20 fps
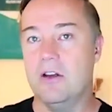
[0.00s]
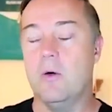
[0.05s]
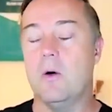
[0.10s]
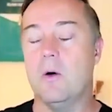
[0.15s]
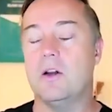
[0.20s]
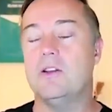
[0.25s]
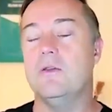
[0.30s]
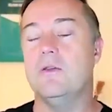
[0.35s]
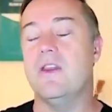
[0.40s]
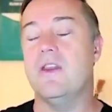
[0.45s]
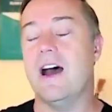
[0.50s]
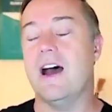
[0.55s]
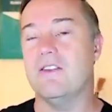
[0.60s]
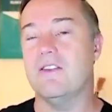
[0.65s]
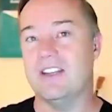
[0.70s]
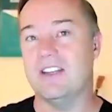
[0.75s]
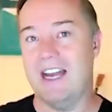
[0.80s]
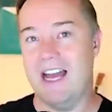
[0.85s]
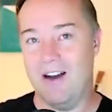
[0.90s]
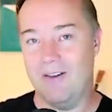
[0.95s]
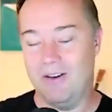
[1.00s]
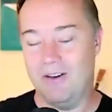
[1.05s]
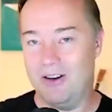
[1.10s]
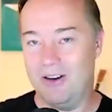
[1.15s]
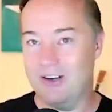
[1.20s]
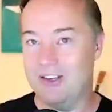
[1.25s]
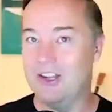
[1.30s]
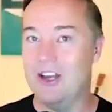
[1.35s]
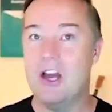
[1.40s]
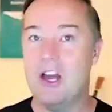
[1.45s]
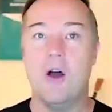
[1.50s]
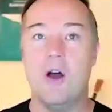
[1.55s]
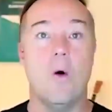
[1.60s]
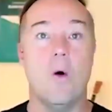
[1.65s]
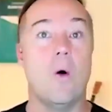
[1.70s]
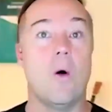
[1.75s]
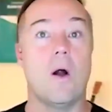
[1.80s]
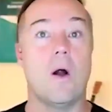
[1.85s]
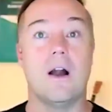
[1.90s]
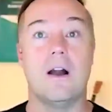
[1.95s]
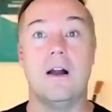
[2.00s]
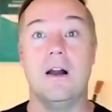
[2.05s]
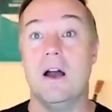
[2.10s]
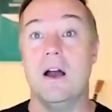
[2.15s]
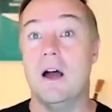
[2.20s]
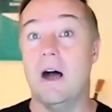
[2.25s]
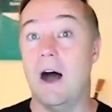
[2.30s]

or 2,000 hours or